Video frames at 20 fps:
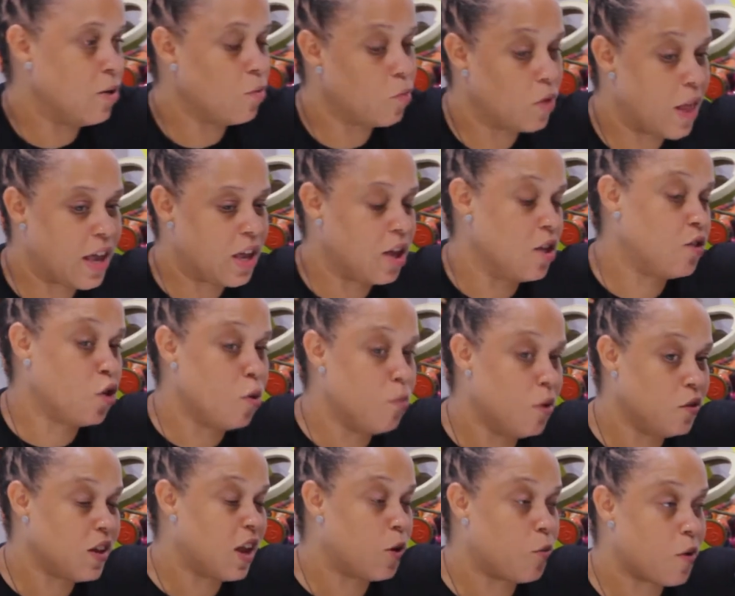like, it's
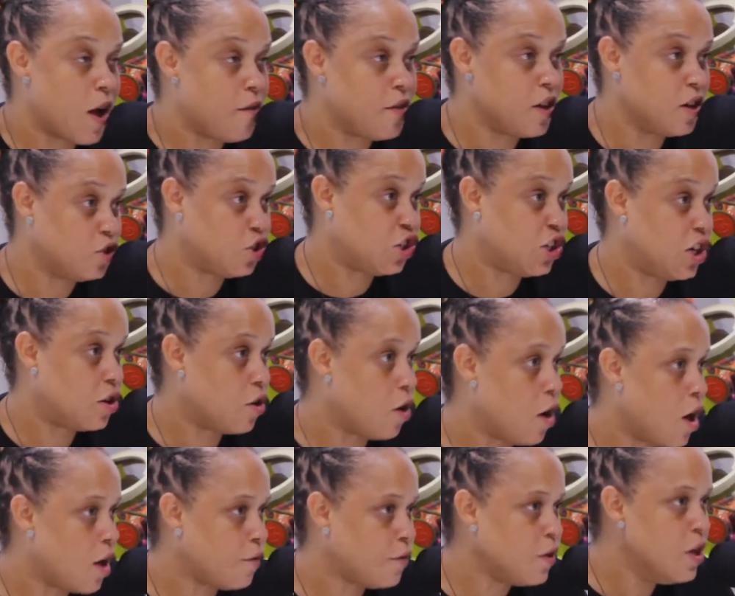almost like we're having a shit
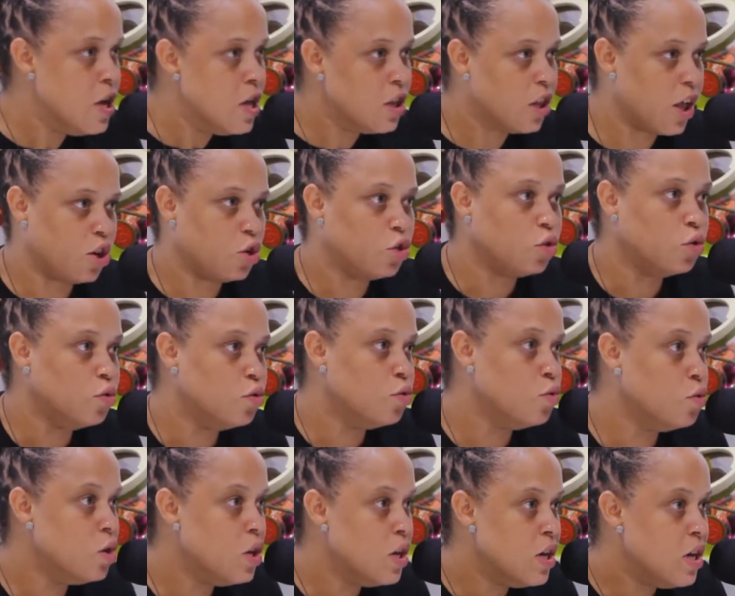off. Like,
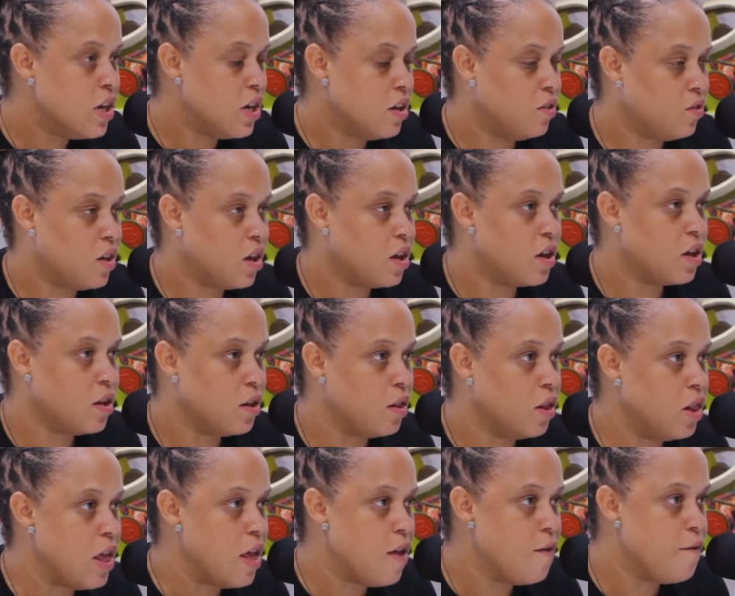who is going to
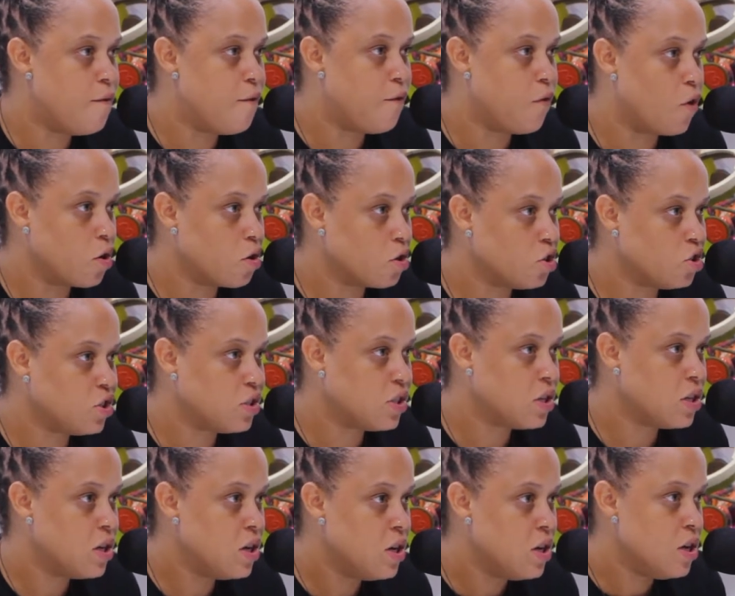leave
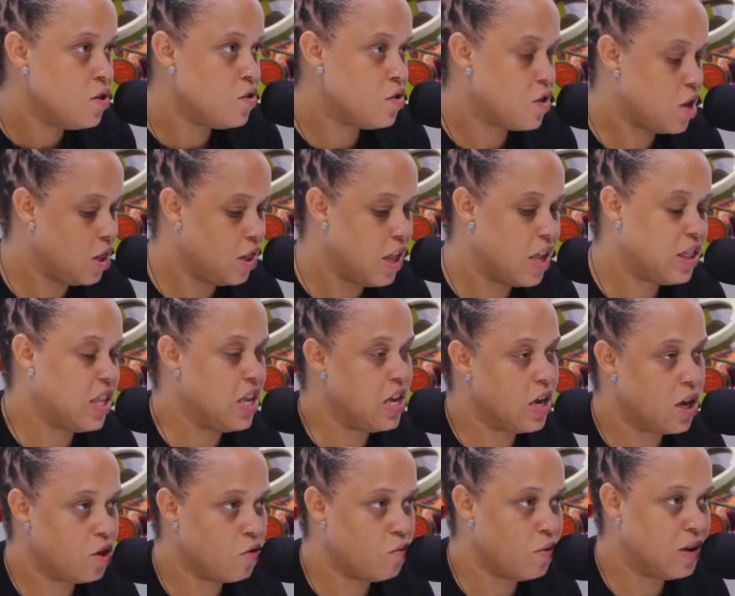first to let the
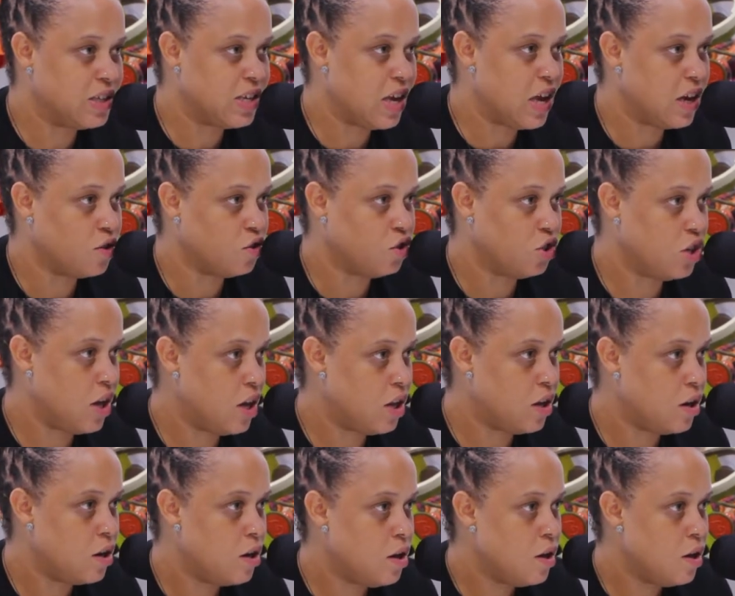other one take a shit?